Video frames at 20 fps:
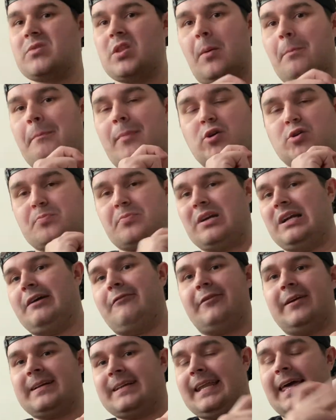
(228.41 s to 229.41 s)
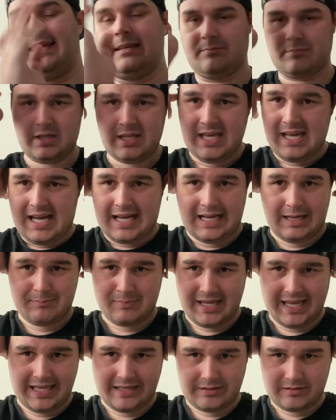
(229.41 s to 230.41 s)
most prolific name
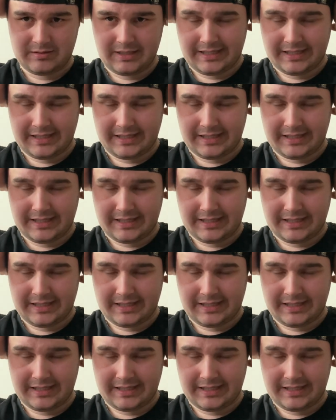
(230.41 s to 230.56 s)
in.